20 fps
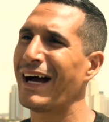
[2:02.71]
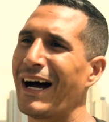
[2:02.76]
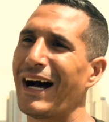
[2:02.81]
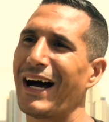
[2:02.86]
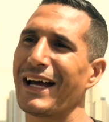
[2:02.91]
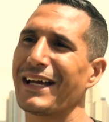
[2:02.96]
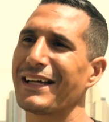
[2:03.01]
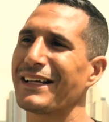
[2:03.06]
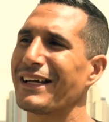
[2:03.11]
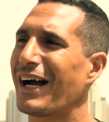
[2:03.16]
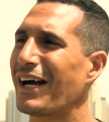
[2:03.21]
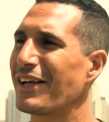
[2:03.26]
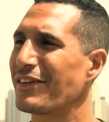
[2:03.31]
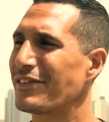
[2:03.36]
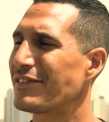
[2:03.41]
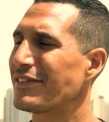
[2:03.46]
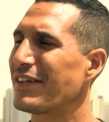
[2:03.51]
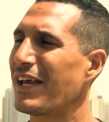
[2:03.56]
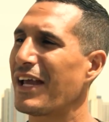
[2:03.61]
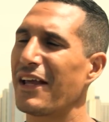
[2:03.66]
I I
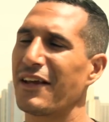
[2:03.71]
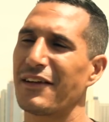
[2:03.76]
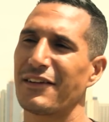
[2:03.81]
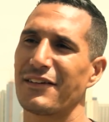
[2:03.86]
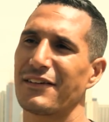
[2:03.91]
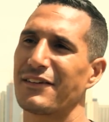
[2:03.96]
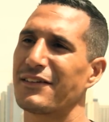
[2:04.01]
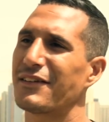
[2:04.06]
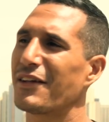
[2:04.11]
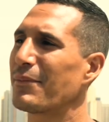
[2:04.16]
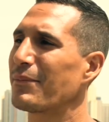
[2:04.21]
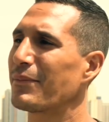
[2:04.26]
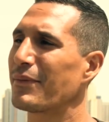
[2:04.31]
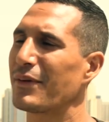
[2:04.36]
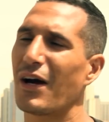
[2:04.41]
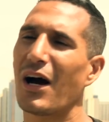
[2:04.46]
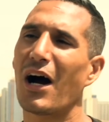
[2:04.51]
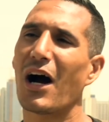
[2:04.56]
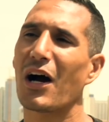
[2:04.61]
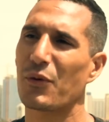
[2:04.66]
say
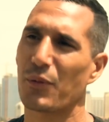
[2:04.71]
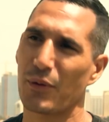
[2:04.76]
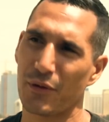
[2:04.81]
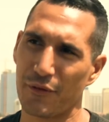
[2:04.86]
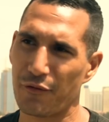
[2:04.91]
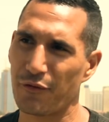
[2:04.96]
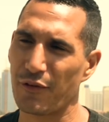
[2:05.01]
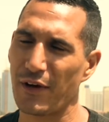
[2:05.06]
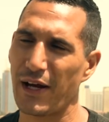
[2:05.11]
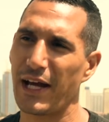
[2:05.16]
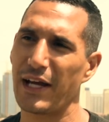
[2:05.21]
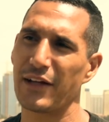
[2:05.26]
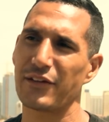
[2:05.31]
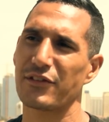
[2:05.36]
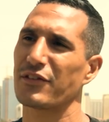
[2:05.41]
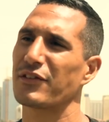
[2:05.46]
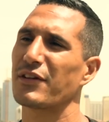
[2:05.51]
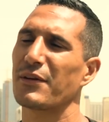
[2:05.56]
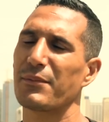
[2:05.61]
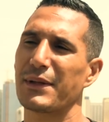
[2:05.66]
some awkward
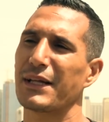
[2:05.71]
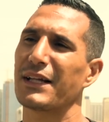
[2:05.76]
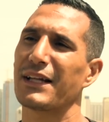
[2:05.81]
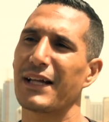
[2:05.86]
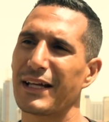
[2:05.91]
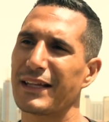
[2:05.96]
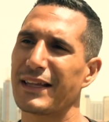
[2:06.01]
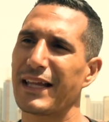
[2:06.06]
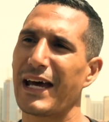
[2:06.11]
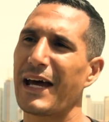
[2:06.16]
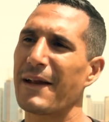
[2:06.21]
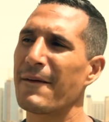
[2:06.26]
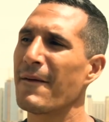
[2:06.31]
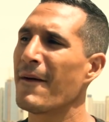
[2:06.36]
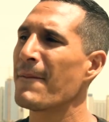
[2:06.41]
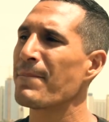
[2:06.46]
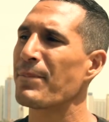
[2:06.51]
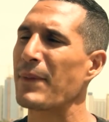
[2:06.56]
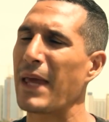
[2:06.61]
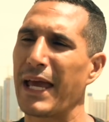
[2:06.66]
phrase or something like that
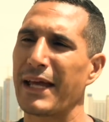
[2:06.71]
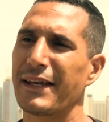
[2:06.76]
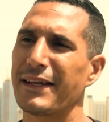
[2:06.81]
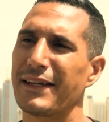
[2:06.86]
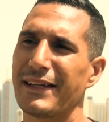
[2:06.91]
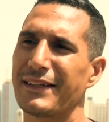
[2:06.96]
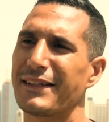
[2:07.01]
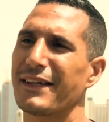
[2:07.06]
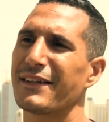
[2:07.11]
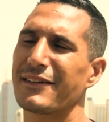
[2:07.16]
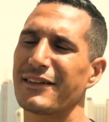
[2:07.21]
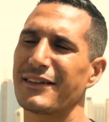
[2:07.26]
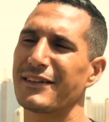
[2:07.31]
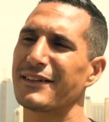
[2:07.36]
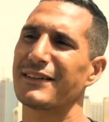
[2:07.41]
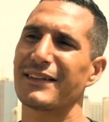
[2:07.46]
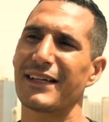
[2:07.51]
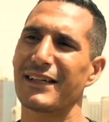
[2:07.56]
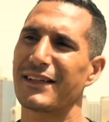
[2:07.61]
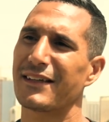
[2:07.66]
and it
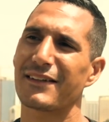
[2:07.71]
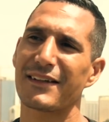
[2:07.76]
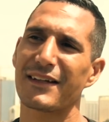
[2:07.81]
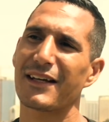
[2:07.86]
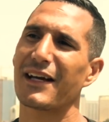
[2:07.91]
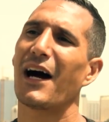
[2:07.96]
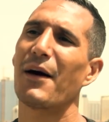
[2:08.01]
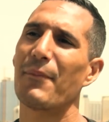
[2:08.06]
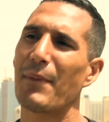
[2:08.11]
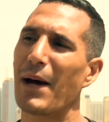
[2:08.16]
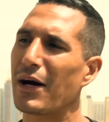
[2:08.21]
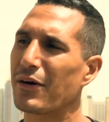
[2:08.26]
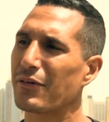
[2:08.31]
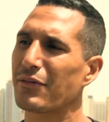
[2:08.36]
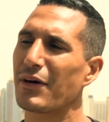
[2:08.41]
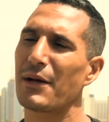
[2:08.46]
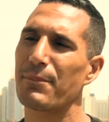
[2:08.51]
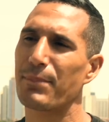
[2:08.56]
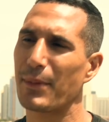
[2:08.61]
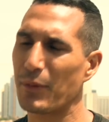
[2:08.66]
doesn't it doesn't come out
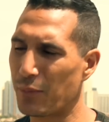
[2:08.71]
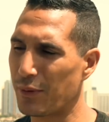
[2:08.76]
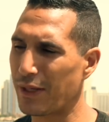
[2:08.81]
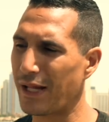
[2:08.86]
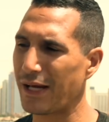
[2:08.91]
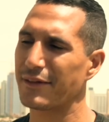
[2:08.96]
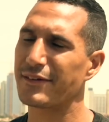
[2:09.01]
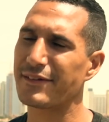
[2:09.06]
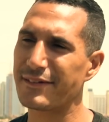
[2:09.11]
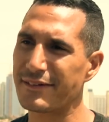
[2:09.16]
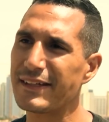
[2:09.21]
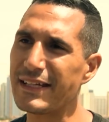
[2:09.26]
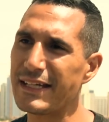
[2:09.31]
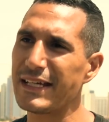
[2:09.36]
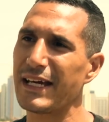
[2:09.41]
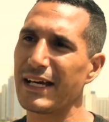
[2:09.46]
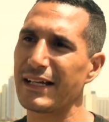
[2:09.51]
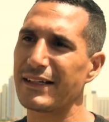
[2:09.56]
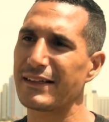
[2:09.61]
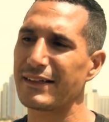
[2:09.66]
right. But when I
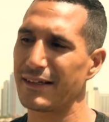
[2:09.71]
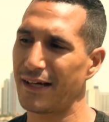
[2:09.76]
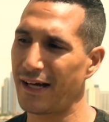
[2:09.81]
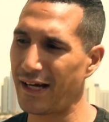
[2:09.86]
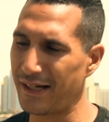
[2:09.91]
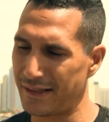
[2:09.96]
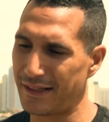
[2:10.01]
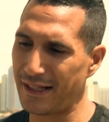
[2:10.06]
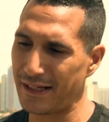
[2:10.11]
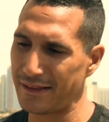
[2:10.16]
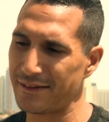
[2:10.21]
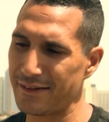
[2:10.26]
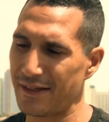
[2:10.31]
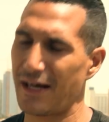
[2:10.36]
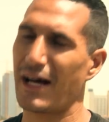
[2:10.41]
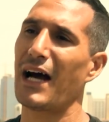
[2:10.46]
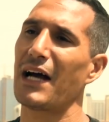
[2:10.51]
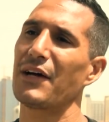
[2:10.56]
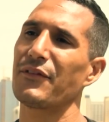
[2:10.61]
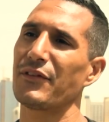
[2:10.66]
see it, I, that's
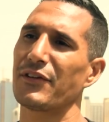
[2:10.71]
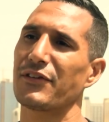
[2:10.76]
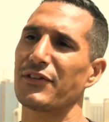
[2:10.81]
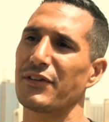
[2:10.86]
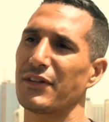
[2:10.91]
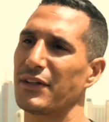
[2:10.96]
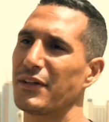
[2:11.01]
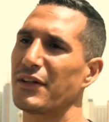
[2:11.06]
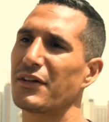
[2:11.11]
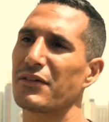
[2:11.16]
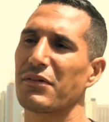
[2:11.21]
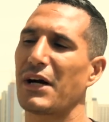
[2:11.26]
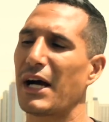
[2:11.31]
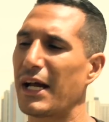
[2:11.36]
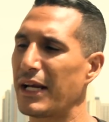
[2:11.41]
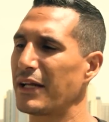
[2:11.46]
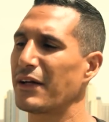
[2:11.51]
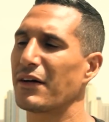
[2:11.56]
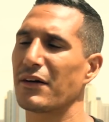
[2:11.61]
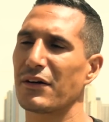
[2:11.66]
obviously good
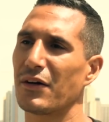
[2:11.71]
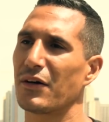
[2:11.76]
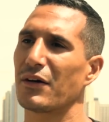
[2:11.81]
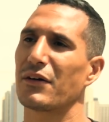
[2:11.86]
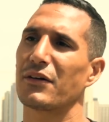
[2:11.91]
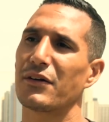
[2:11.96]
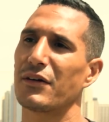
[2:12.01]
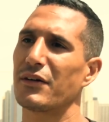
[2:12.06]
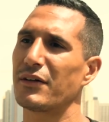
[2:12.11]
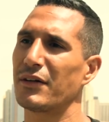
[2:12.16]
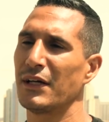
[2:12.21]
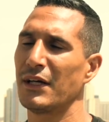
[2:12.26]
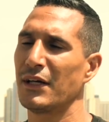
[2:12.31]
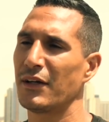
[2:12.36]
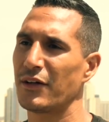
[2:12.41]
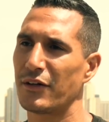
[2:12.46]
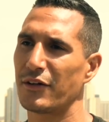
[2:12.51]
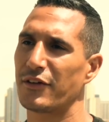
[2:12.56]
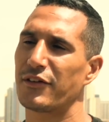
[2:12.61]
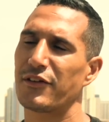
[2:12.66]
writing or, or, good
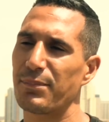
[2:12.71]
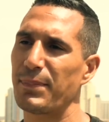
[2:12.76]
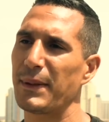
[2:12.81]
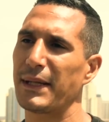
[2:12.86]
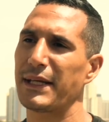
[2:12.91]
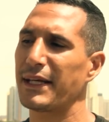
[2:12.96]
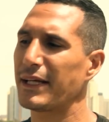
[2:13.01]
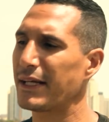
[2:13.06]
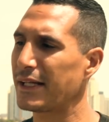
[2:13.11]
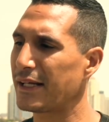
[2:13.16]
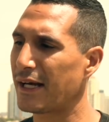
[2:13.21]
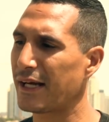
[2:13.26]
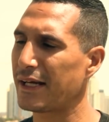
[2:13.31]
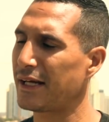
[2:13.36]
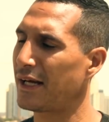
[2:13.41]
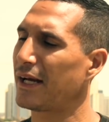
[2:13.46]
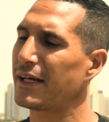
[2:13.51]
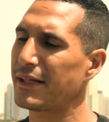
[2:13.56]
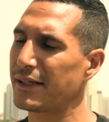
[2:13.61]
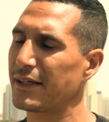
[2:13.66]
good speaking, and
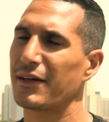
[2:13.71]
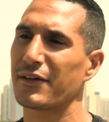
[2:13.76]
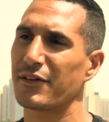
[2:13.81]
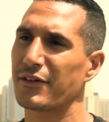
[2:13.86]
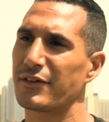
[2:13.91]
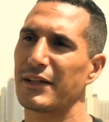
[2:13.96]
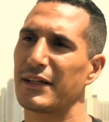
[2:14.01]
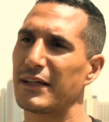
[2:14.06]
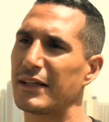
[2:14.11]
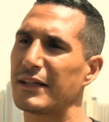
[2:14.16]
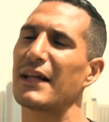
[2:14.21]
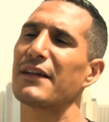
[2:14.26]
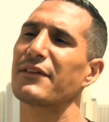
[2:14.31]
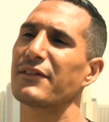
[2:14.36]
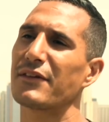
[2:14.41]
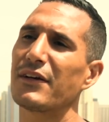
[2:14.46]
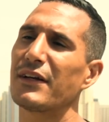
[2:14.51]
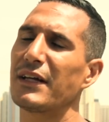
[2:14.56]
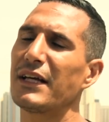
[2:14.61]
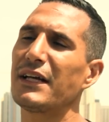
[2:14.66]
I, I can understand that
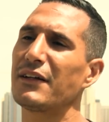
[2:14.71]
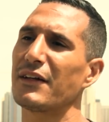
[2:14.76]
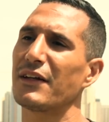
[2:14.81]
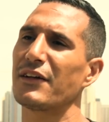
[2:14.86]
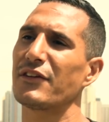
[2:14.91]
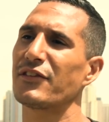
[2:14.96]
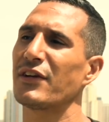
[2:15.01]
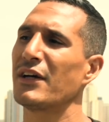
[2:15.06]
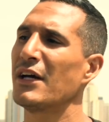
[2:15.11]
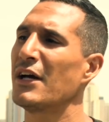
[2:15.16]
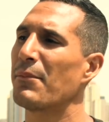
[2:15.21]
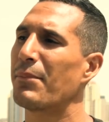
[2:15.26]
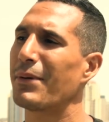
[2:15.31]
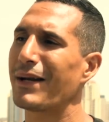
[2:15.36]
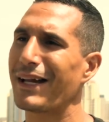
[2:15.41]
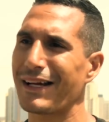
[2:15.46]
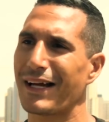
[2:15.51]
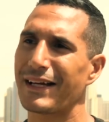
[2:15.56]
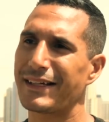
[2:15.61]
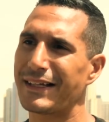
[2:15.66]
that's good English.
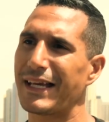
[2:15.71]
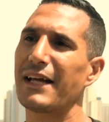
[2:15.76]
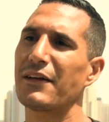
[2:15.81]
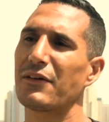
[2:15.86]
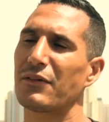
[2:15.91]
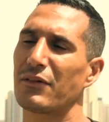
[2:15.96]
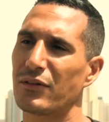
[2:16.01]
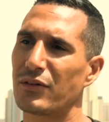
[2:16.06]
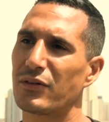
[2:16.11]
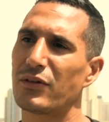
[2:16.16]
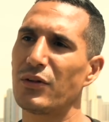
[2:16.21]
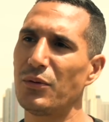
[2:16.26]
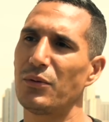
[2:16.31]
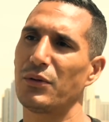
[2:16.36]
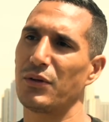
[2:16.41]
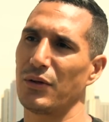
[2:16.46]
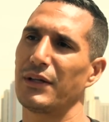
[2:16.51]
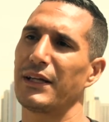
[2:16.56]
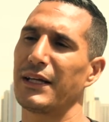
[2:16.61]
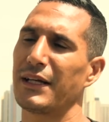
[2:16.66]
But I, I can't do
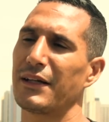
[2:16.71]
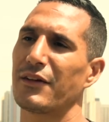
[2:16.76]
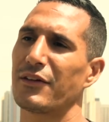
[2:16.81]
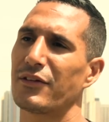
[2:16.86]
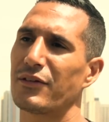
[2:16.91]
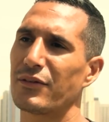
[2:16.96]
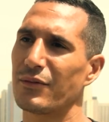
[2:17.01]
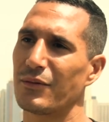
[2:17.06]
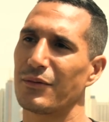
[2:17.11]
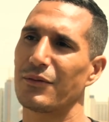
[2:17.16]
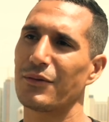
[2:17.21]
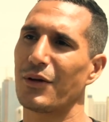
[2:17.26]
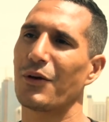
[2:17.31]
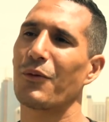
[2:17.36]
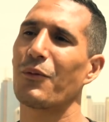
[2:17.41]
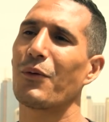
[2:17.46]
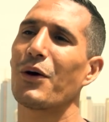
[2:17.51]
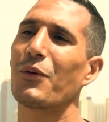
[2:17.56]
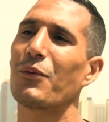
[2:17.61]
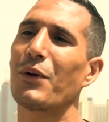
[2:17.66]
good English. You
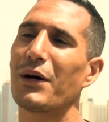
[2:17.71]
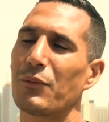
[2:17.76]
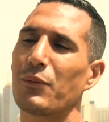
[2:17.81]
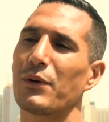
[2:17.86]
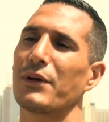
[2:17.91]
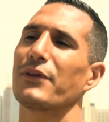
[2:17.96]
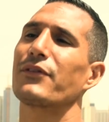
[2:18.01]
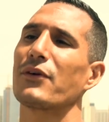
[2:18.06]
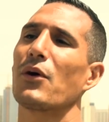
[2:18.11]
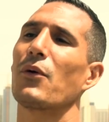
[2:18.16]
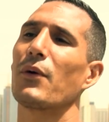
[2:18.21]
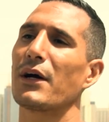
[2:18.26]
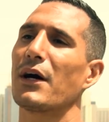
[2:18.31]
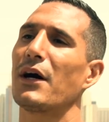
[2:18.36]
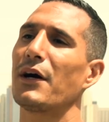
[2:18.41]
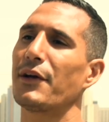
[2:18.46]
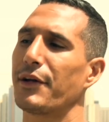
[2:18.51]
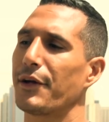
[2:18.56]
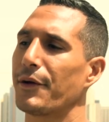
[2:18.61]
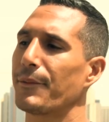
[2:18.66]
know what what what is going
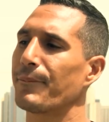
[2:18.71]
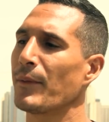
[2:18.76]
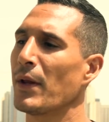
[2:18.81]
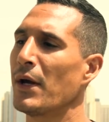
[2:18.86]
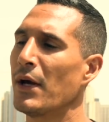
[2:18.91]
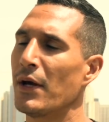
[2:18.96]
on here?